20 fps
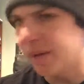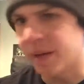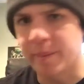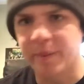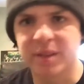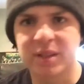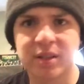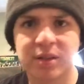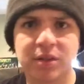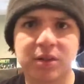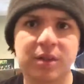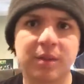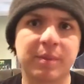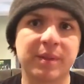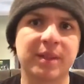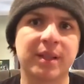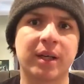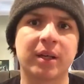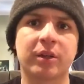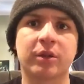my sister's up
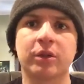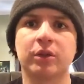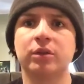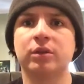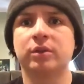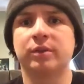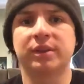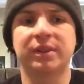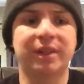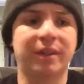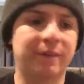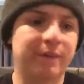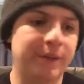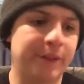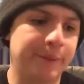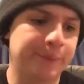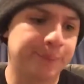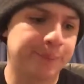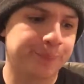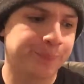at Santa Cruz with
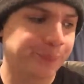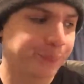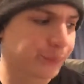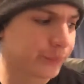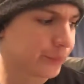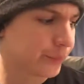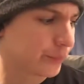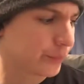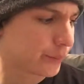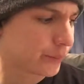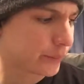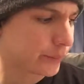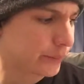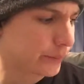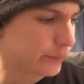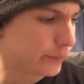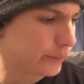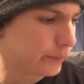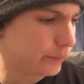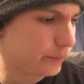Stephanie,
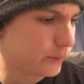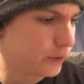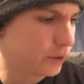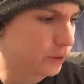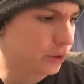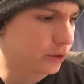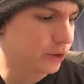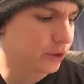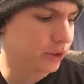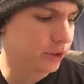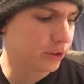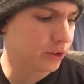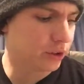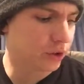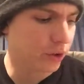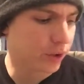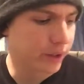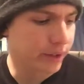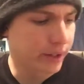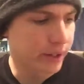so she's
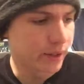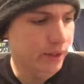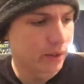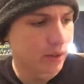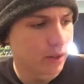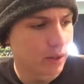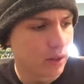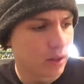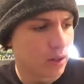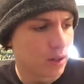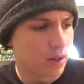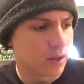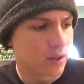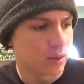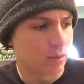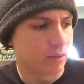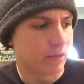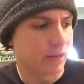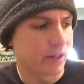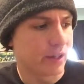enjoying that
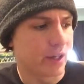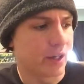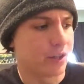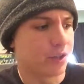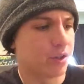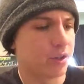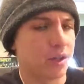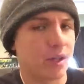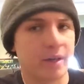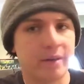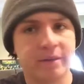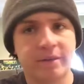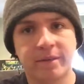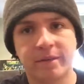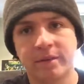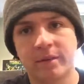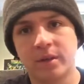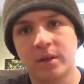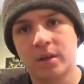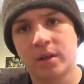summer vacation
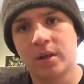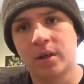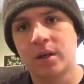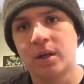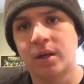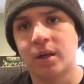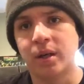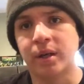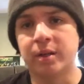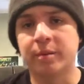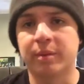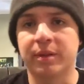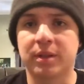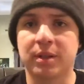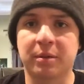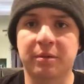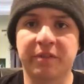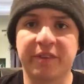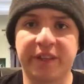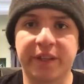life. I spent
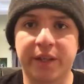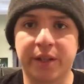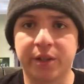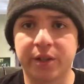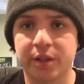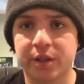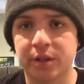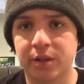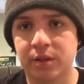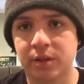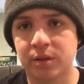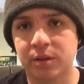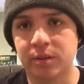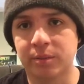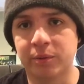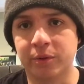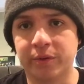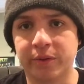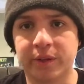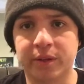summer vacation
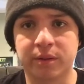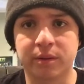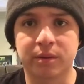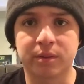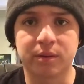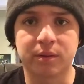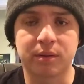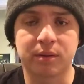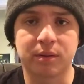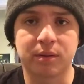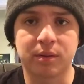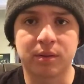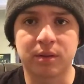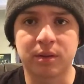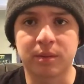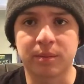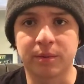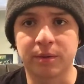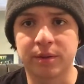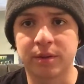moving
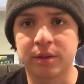summer